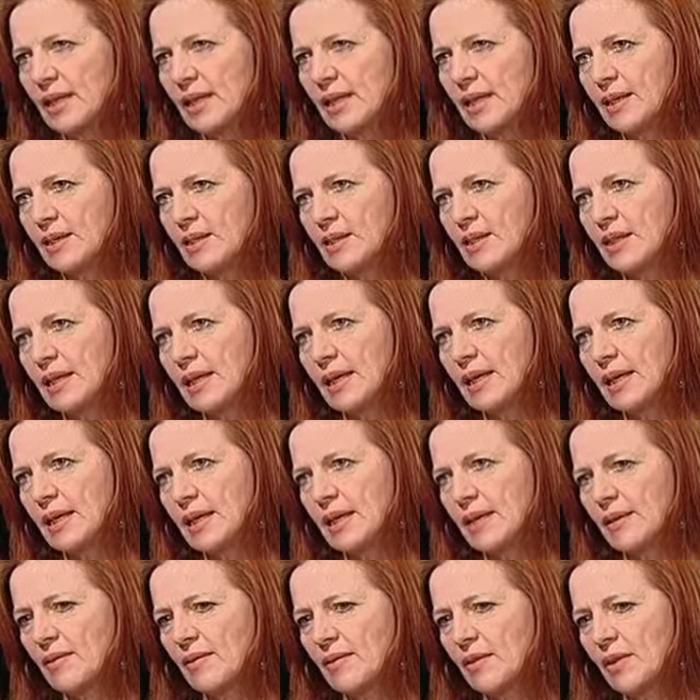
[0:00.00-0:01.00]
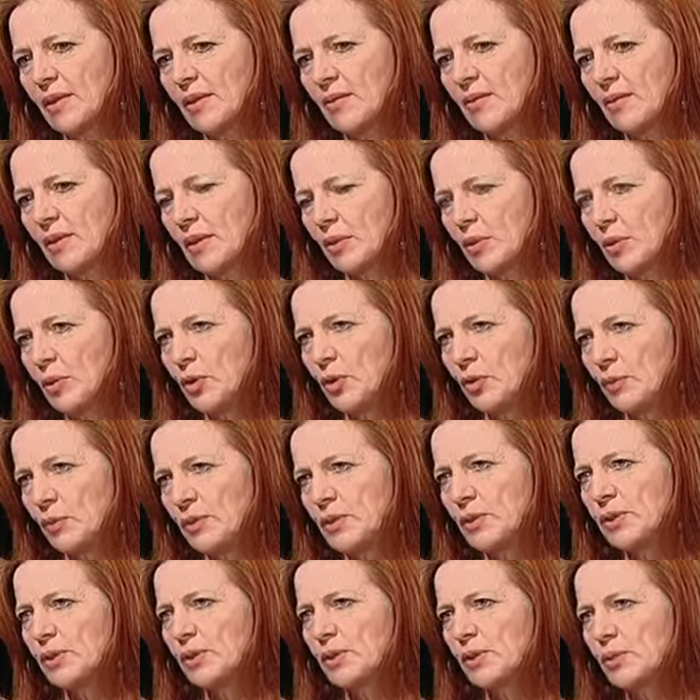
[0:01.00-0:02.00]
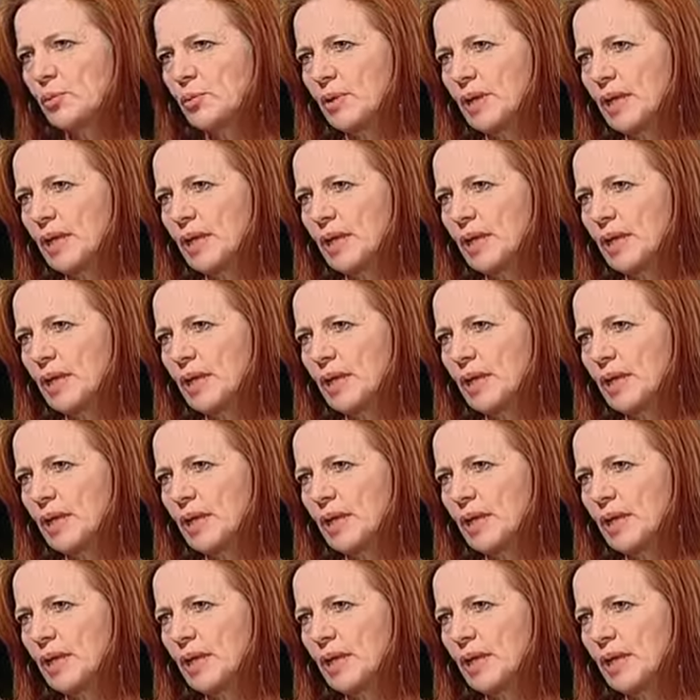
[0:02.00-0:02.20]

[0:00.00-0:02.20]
and the purpose is